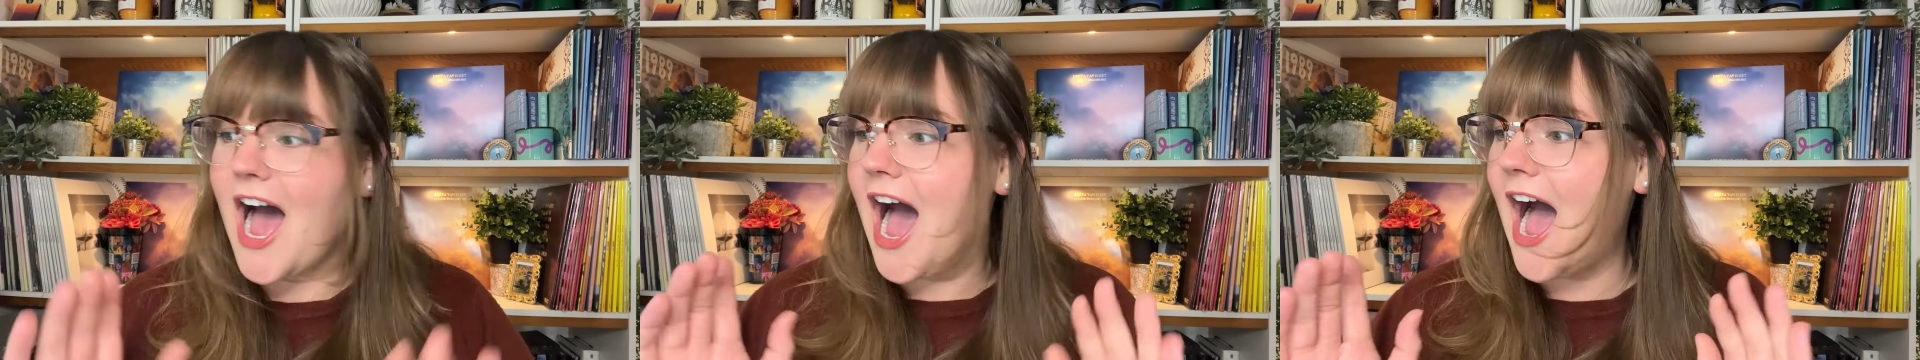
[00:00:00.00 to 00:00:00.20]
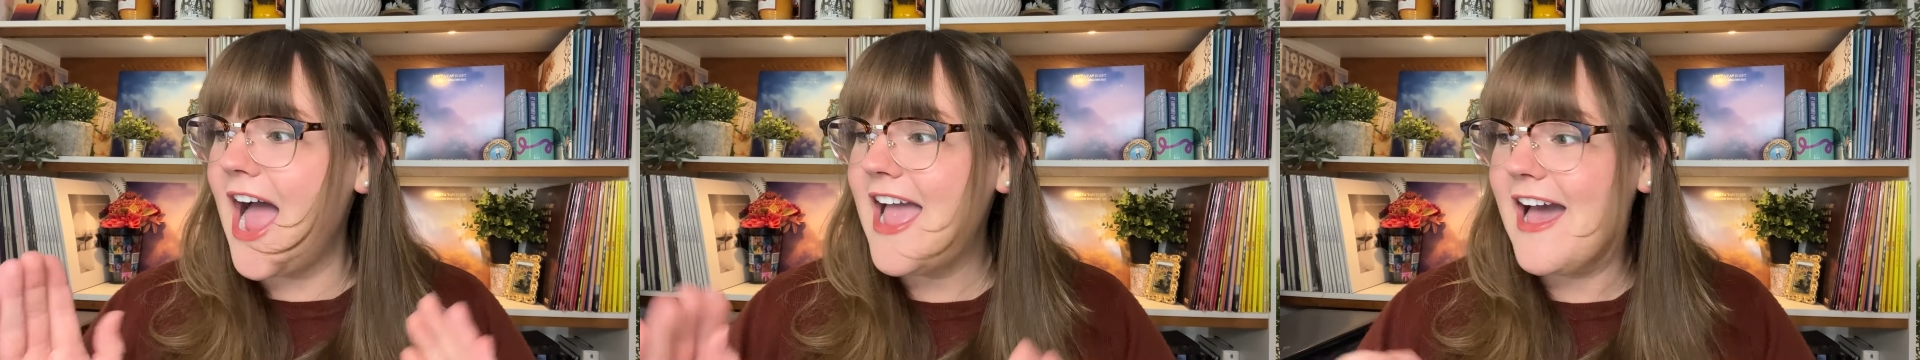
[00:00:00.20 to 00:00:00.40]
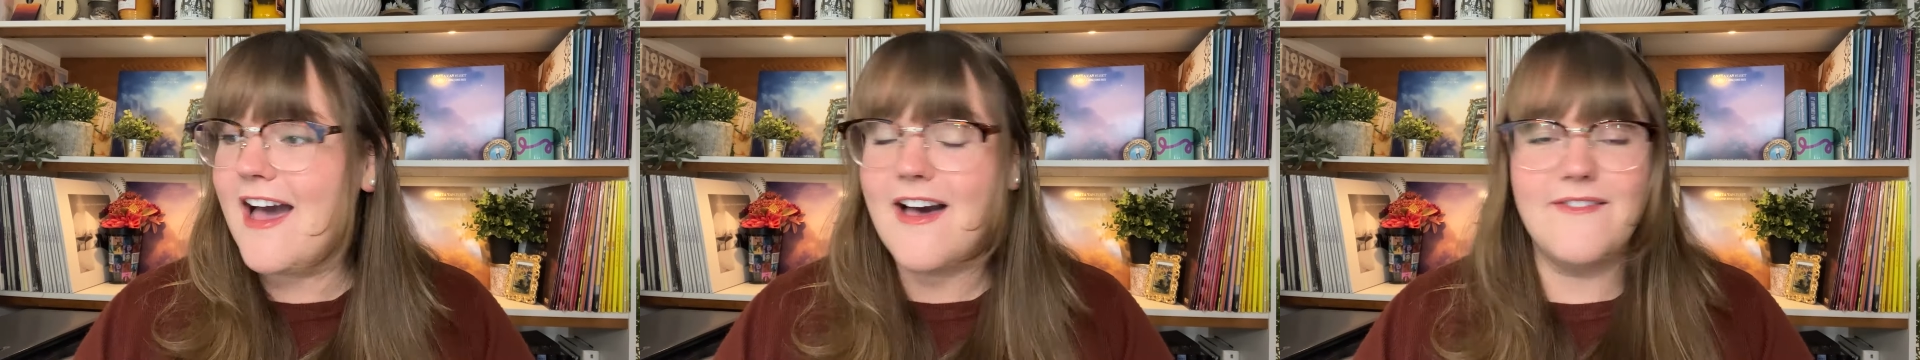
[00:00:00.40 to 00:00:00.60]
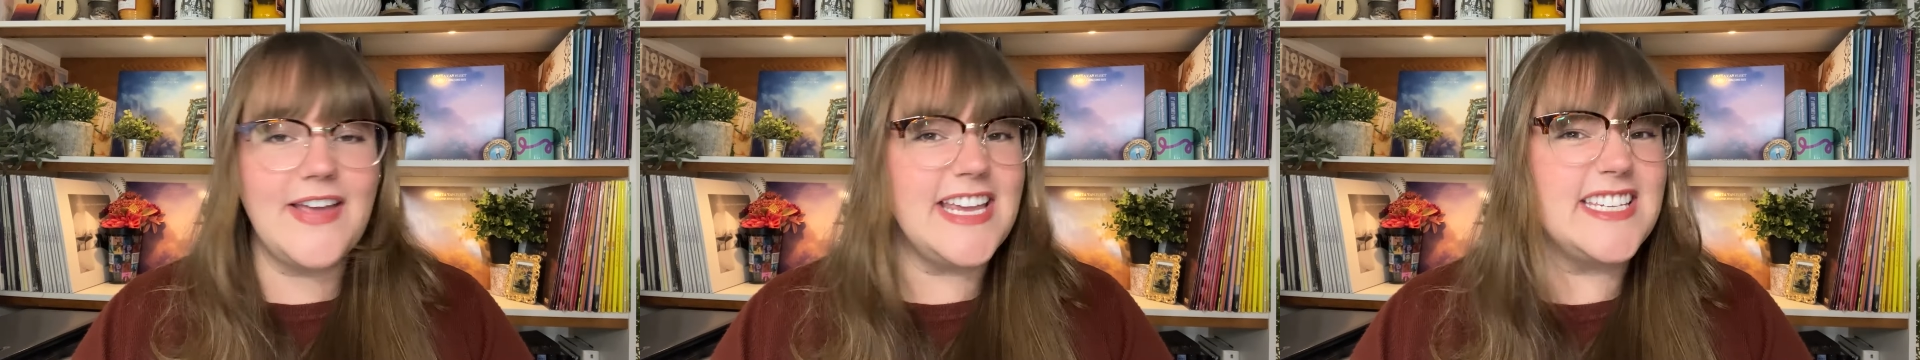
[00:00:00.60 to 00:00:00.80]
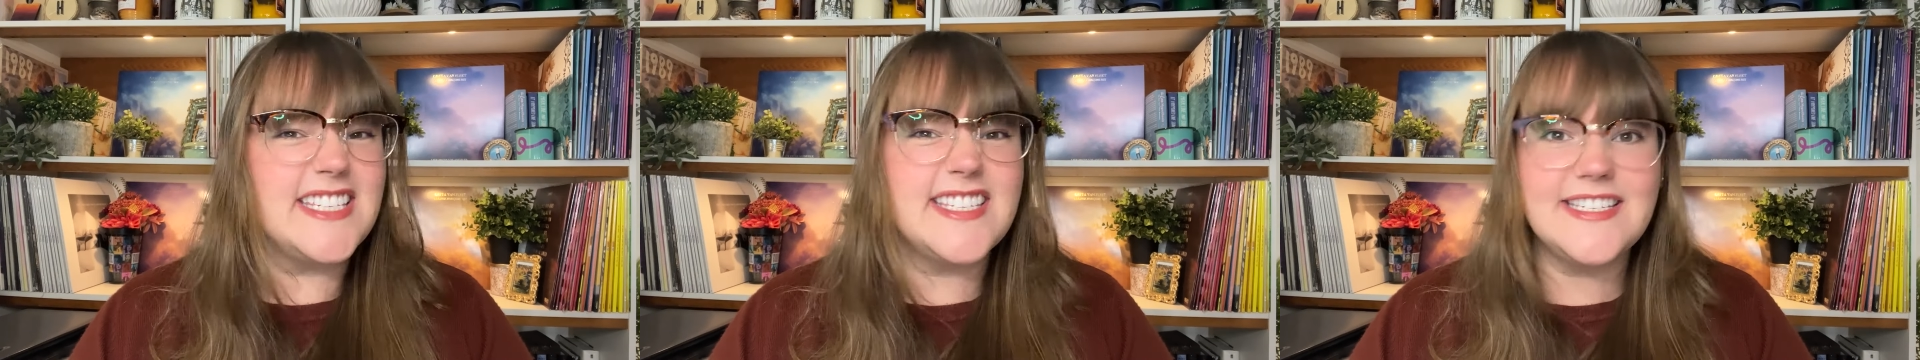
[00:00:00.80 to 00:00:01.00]
I have
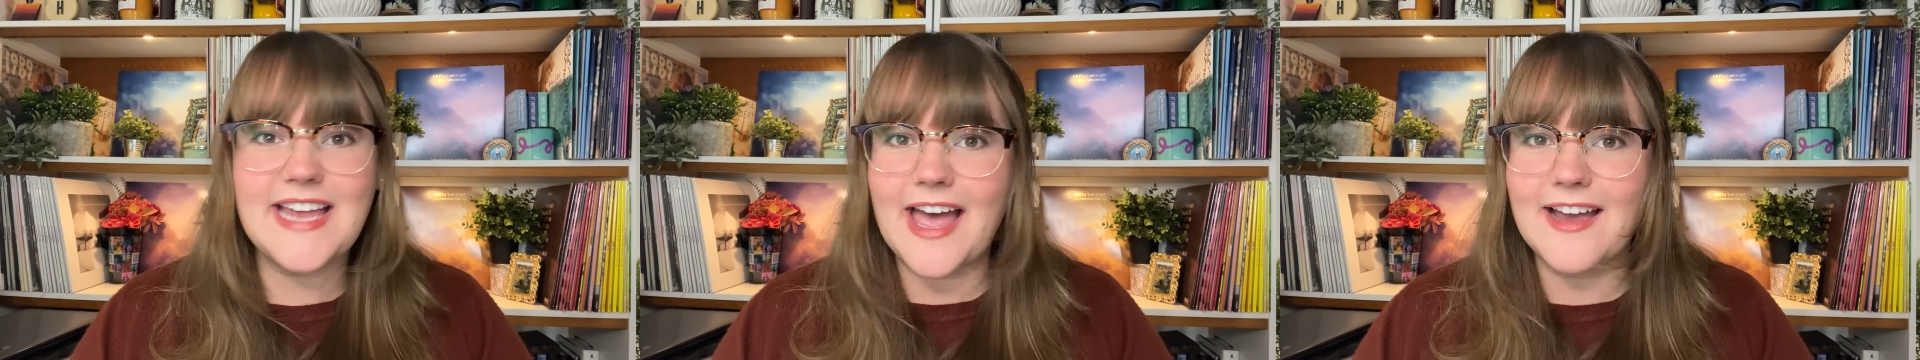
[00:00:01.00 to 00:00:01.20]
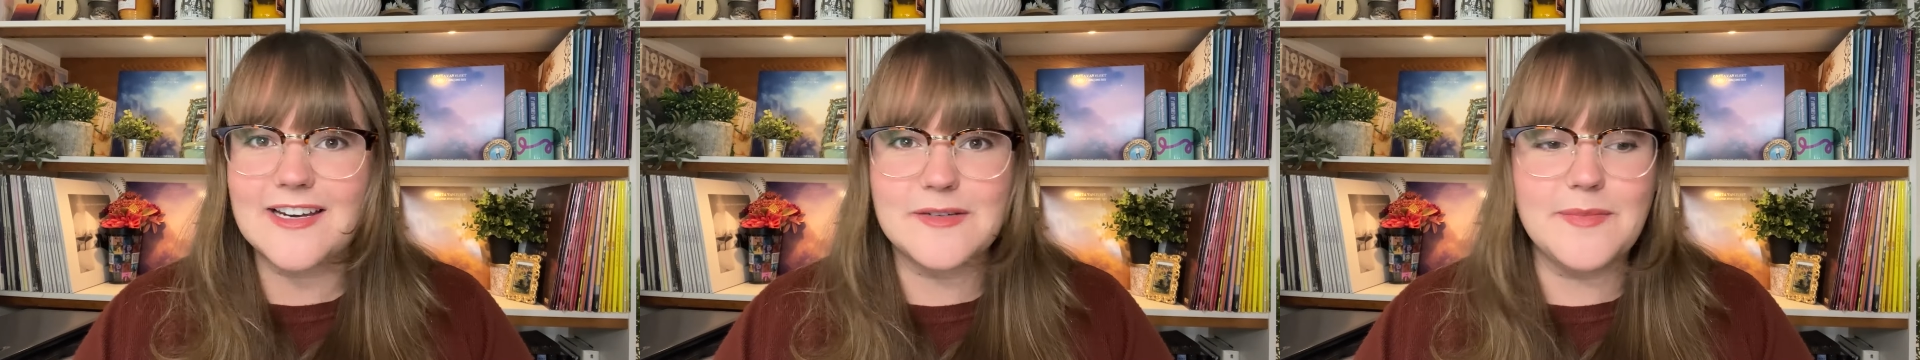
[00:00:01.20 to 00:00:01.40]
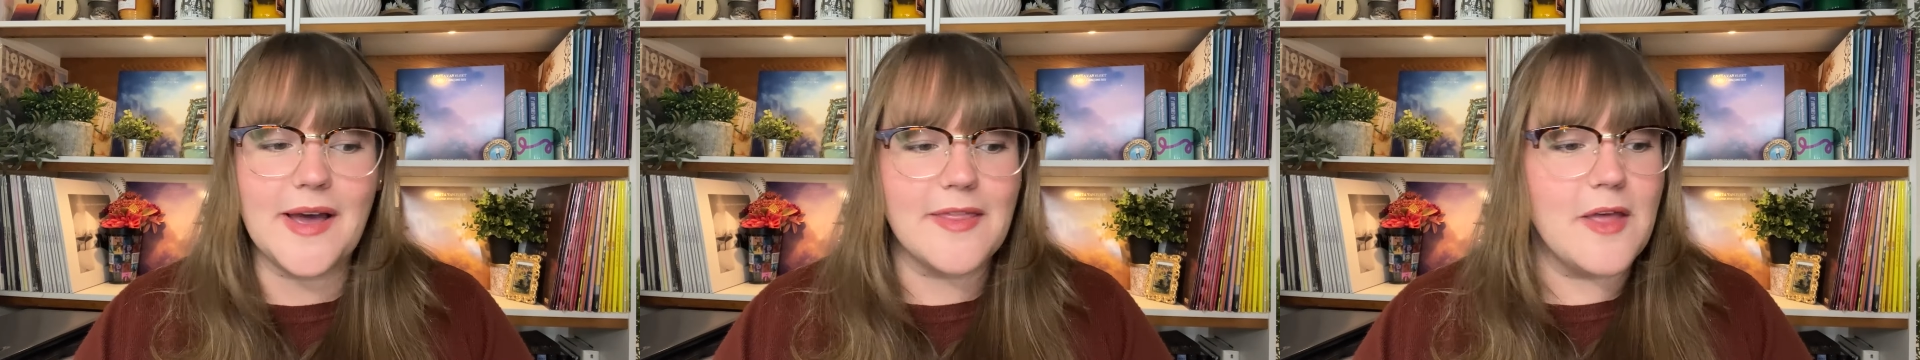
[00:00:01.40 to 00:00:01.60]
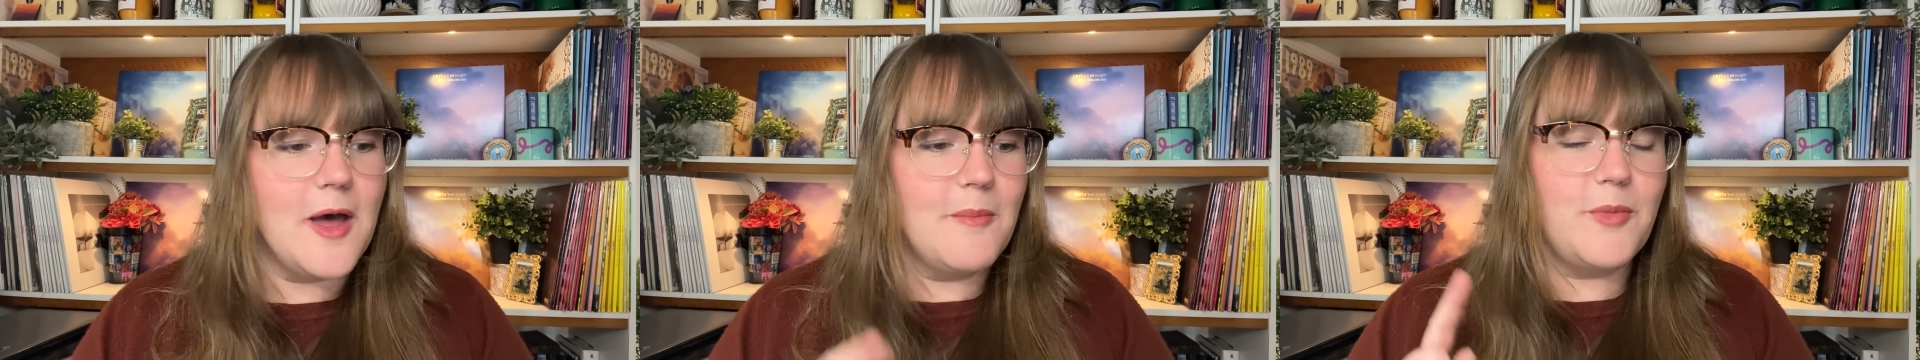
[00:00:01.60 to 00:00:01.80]
a stacked month,